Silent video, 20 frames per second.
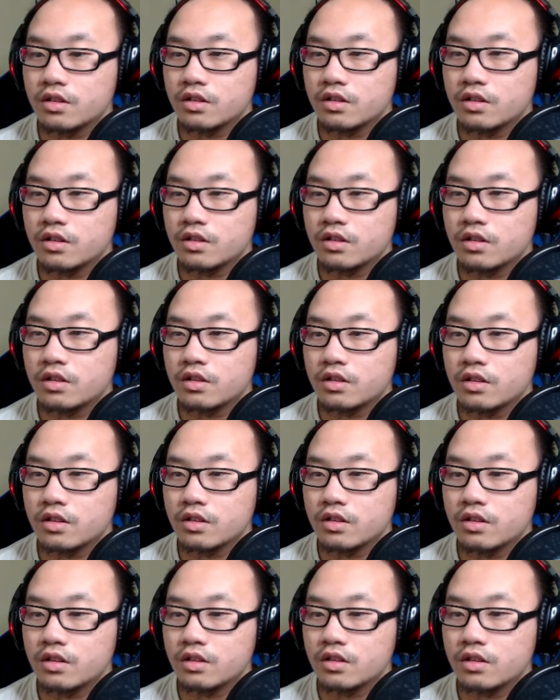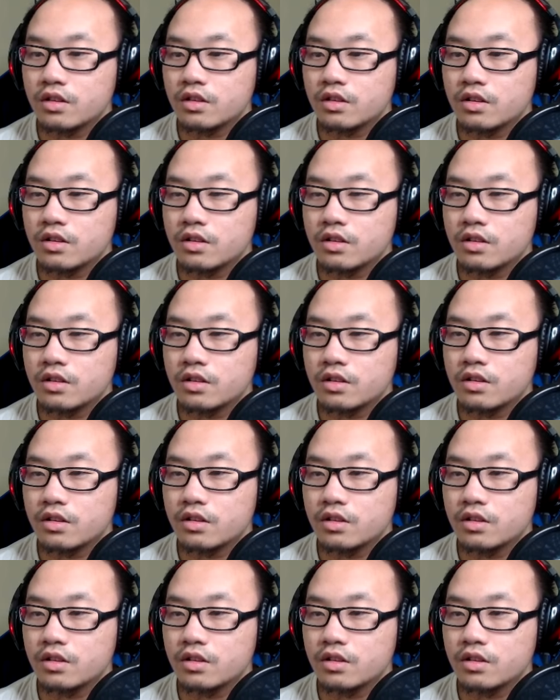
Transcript: (silence)